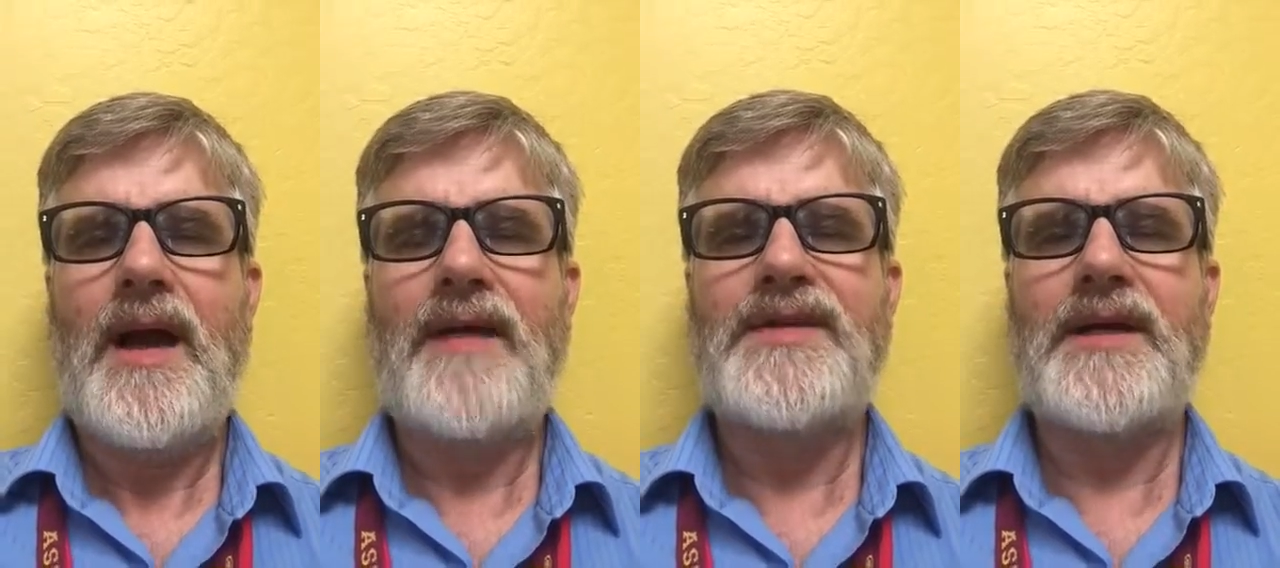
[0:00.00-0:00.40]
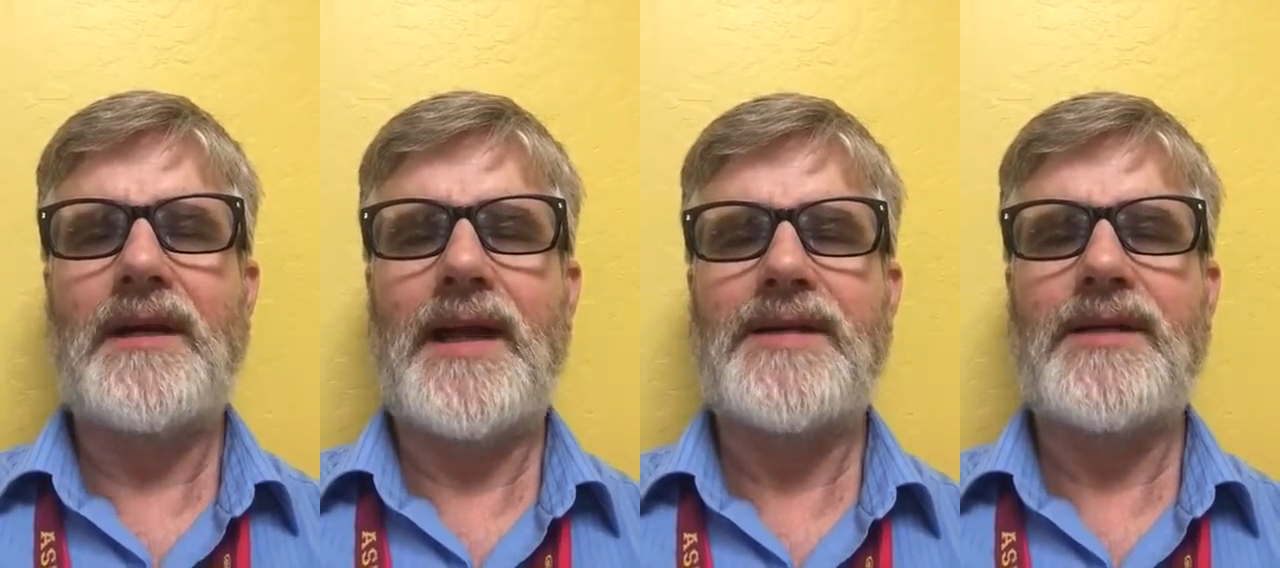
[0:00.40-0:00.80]
I've seen
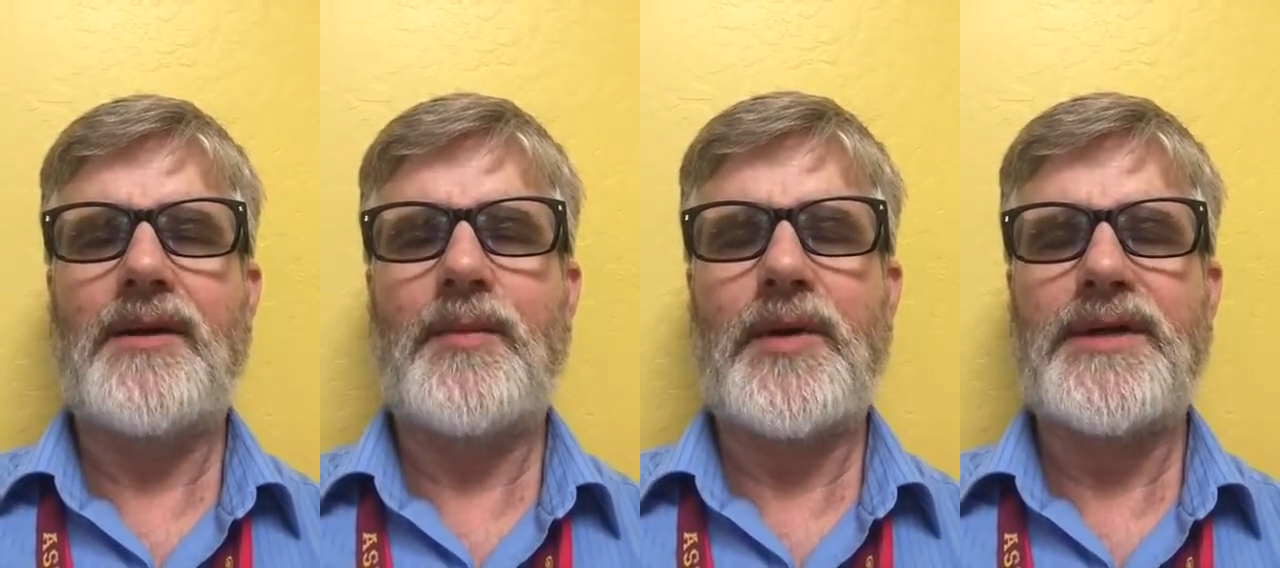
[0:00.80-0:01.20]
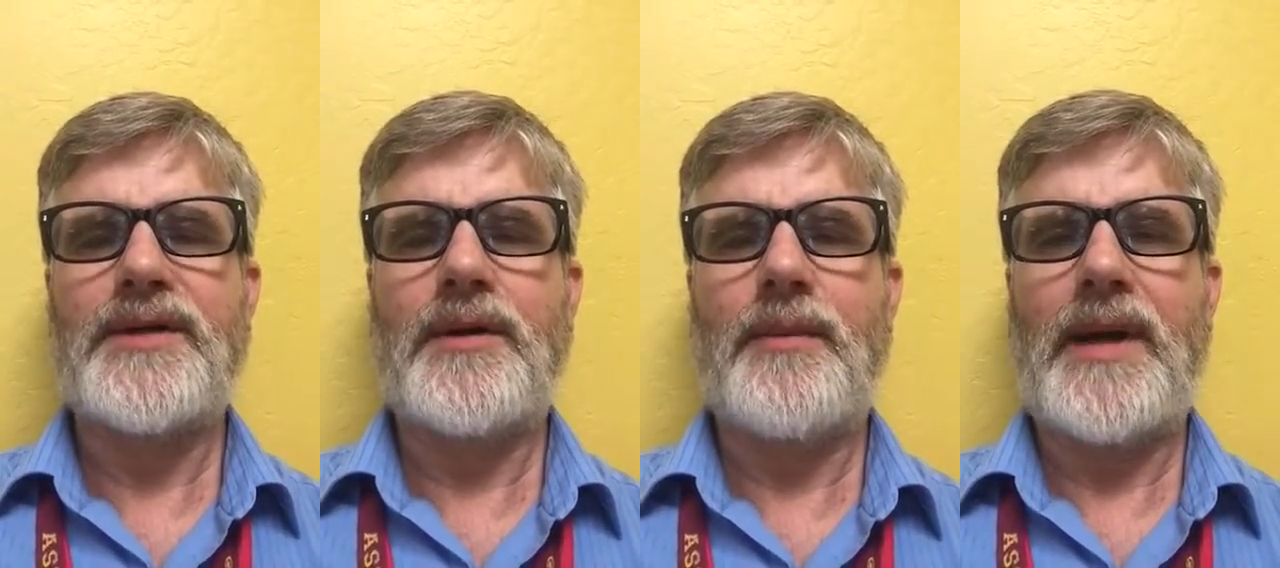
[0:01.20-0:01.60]
less under
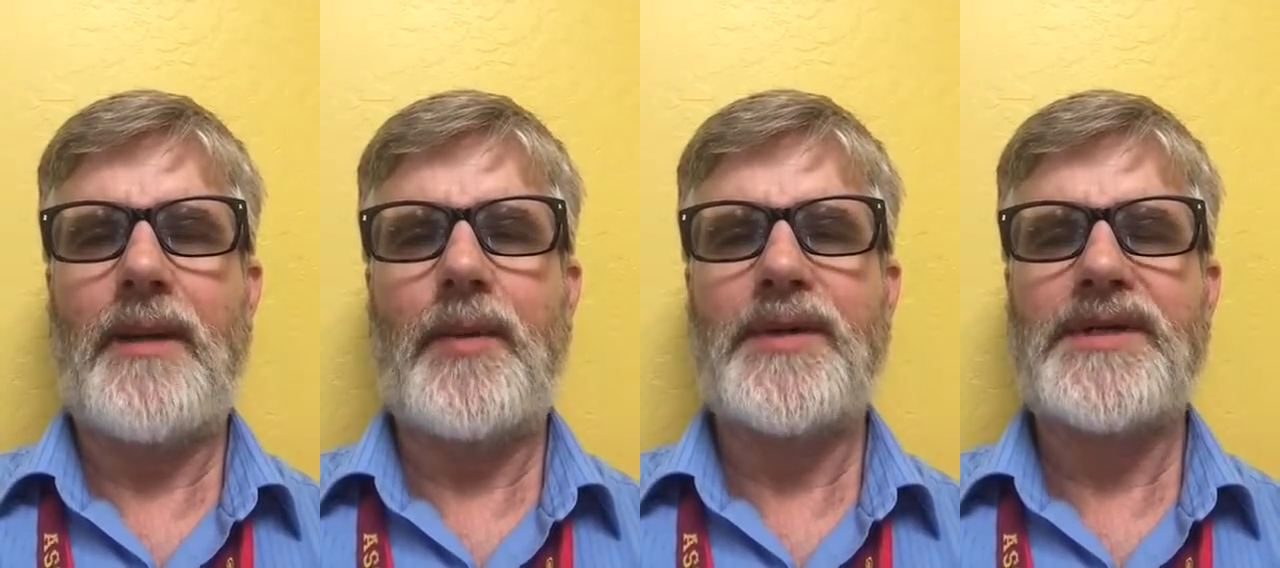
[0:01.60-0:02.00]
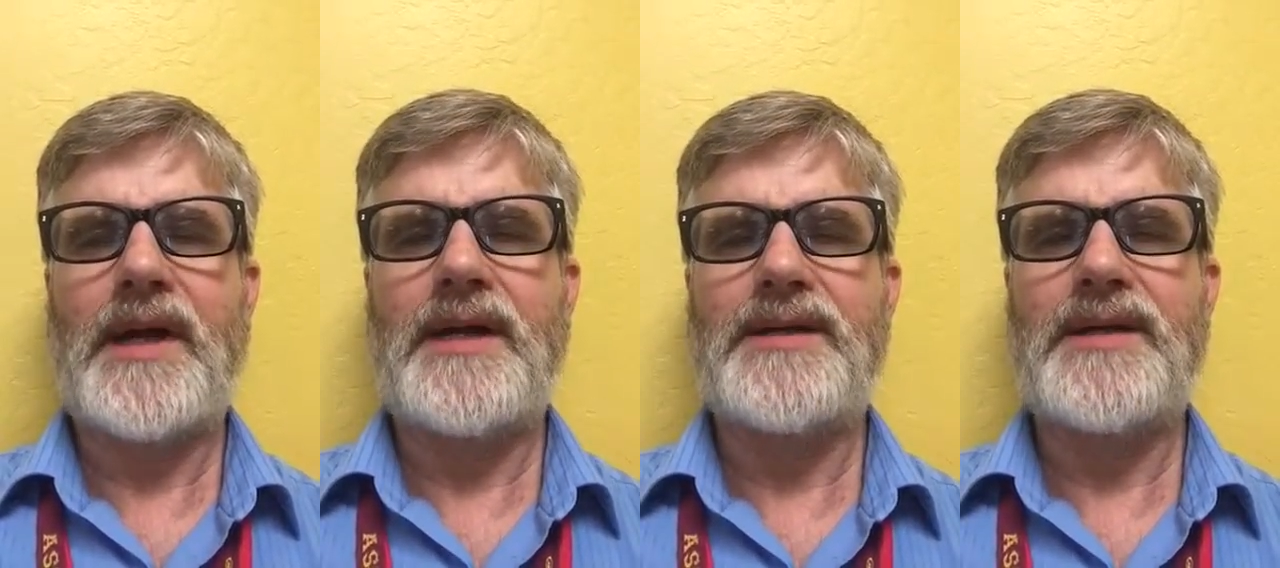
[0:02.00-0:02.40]
President Obama with
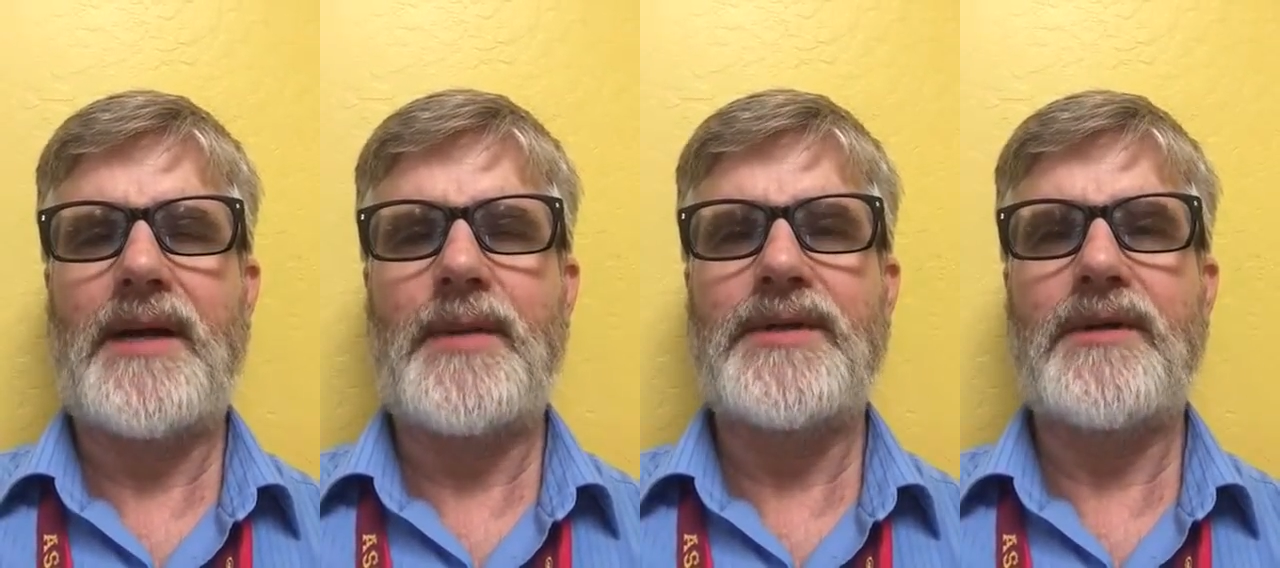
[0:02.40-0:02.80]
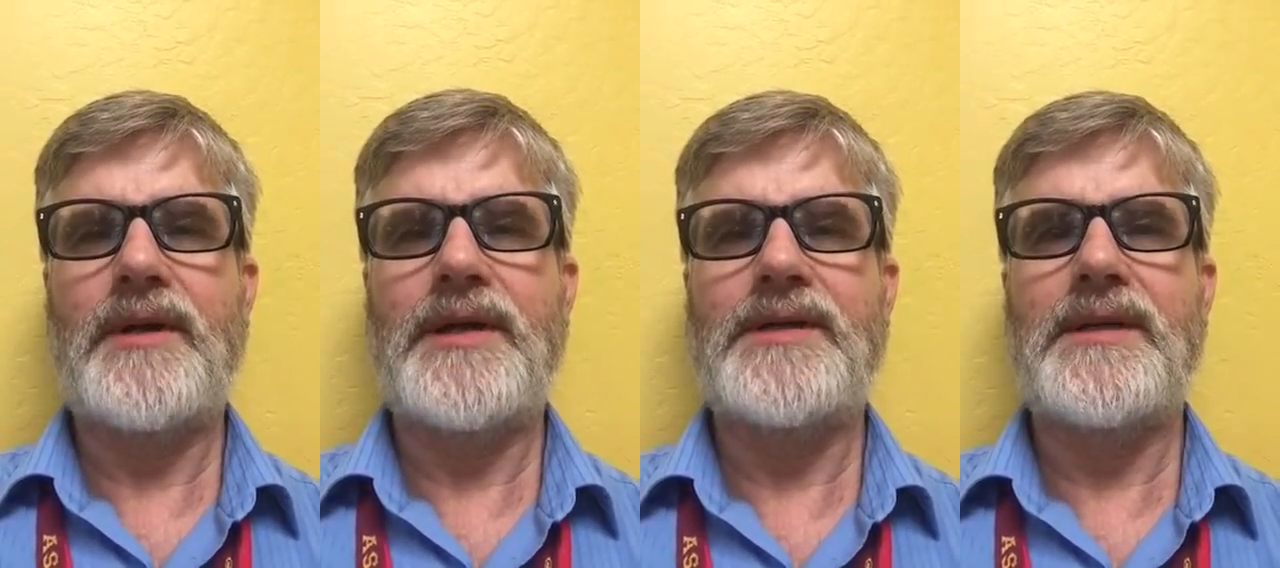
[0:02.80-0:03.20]
signing statements, or at
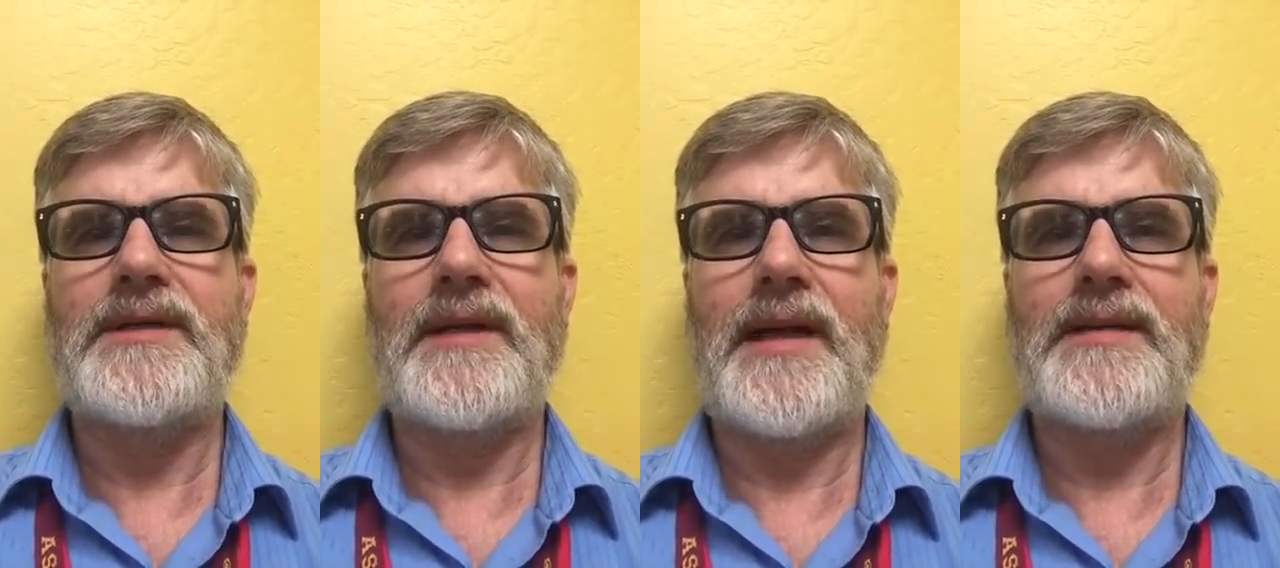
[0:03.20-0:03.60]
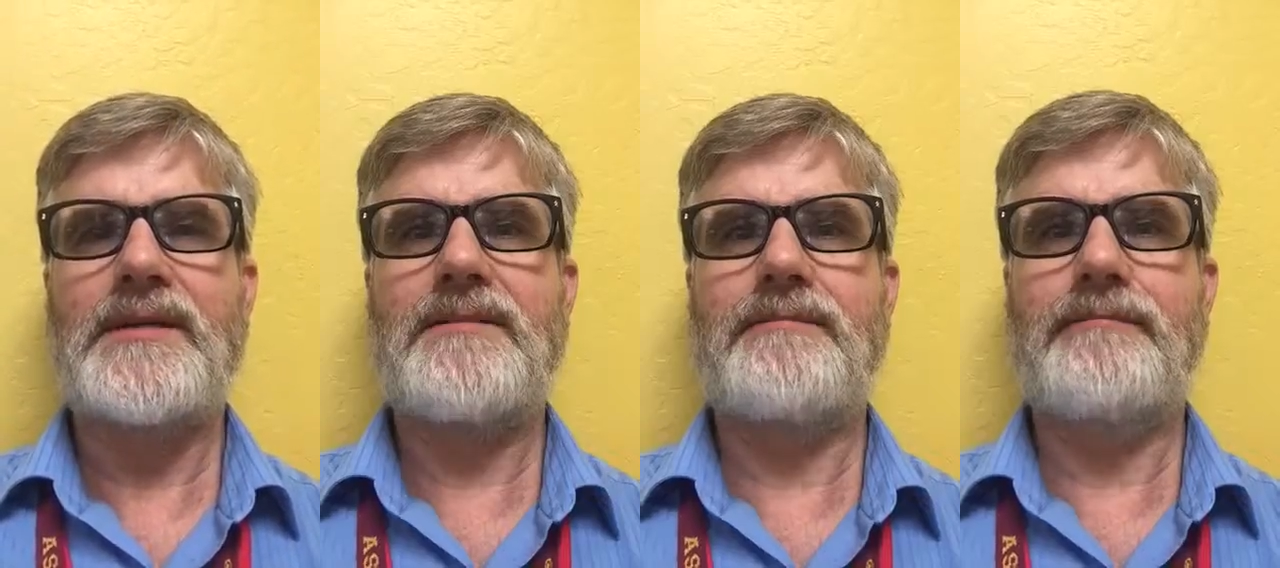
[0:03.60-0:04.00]
least it's
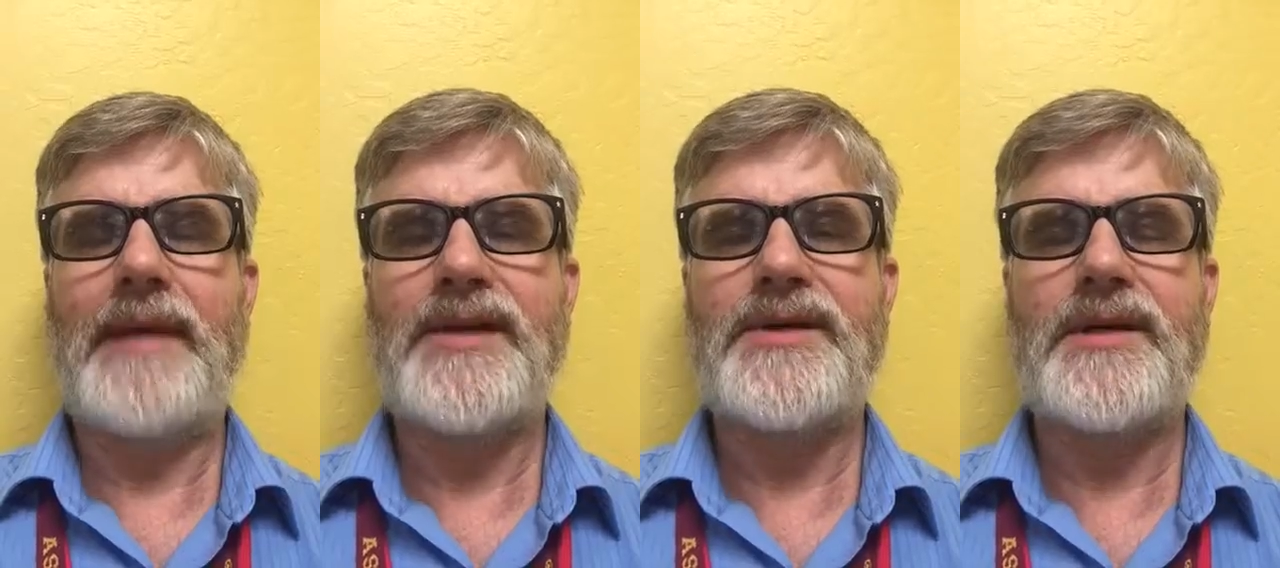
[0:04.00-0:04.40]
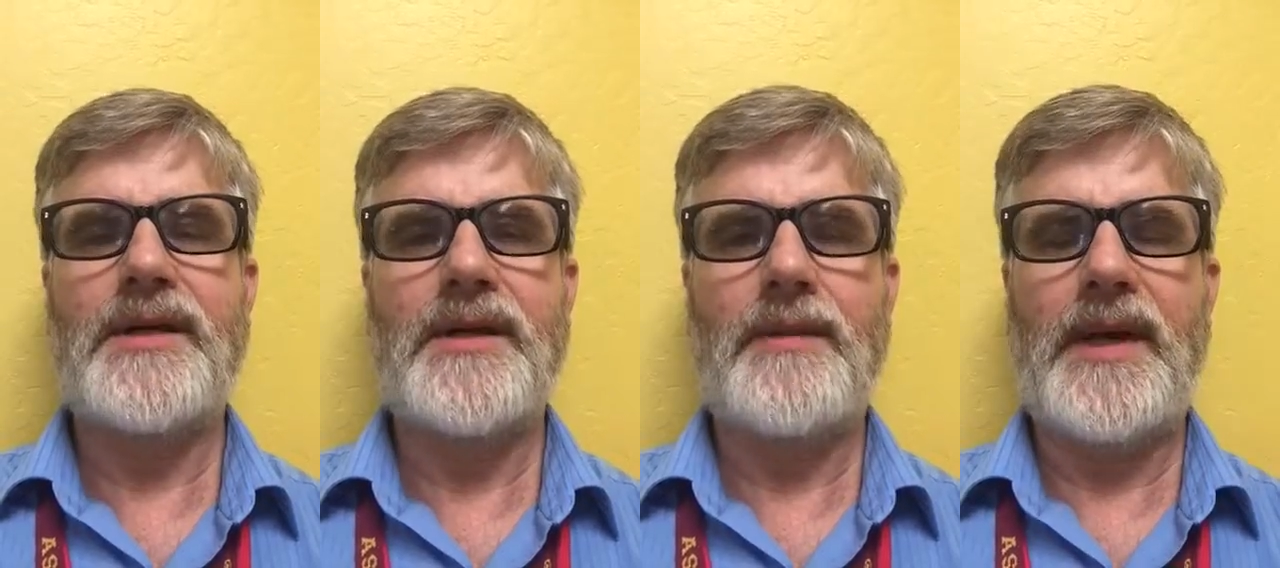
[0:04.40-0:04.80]
less mentioned
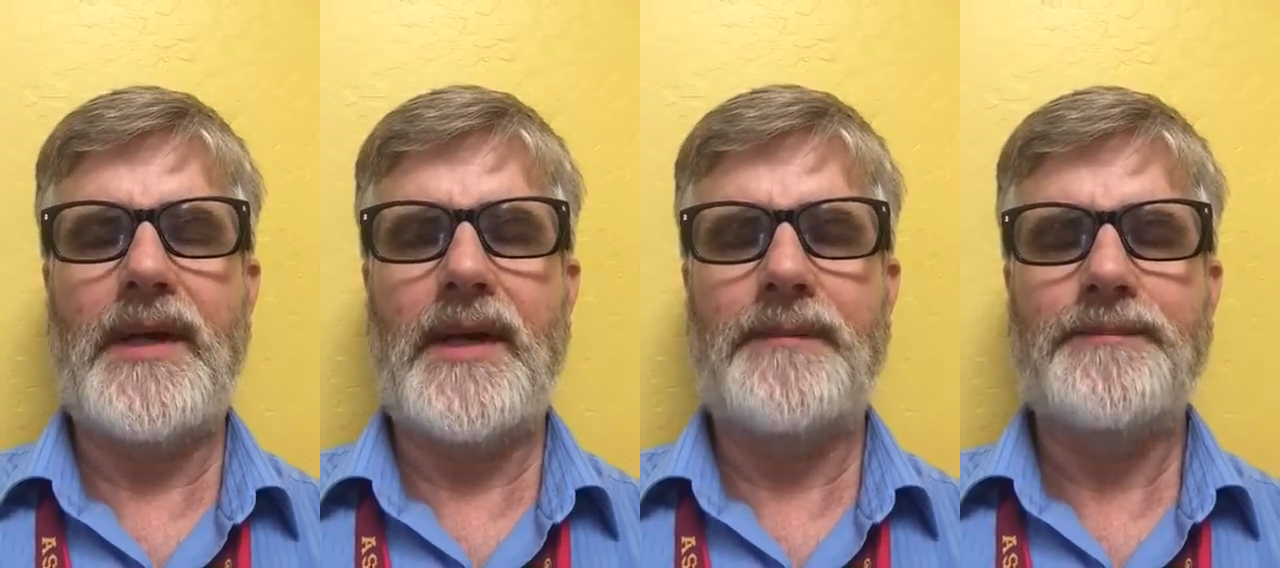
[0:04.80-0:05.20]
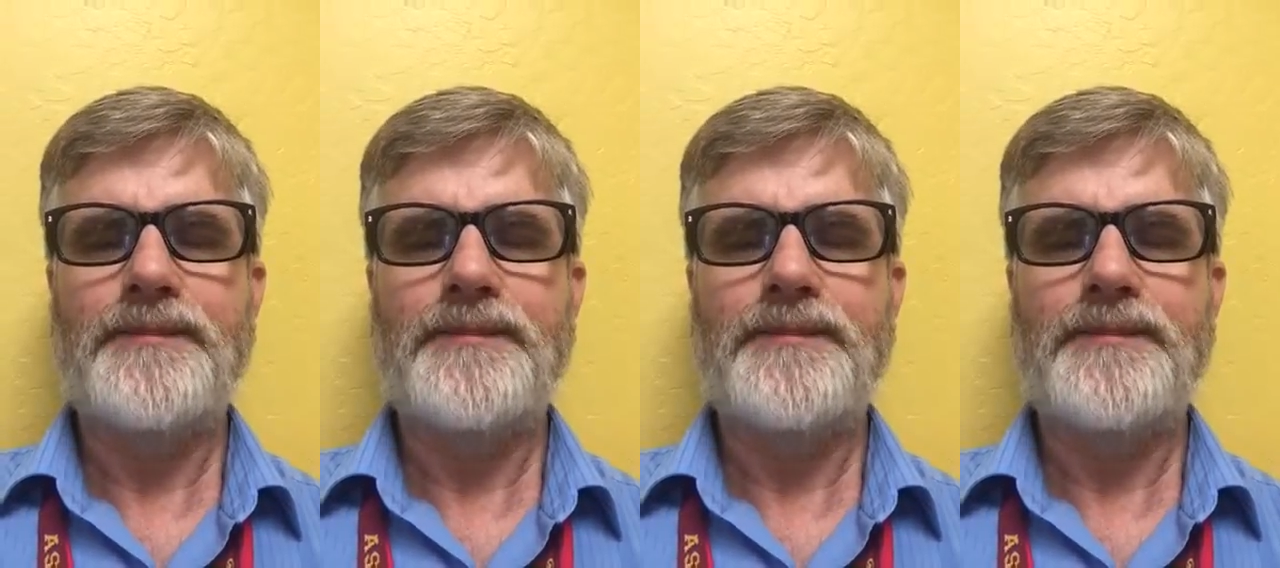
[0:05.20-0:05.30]
in the media.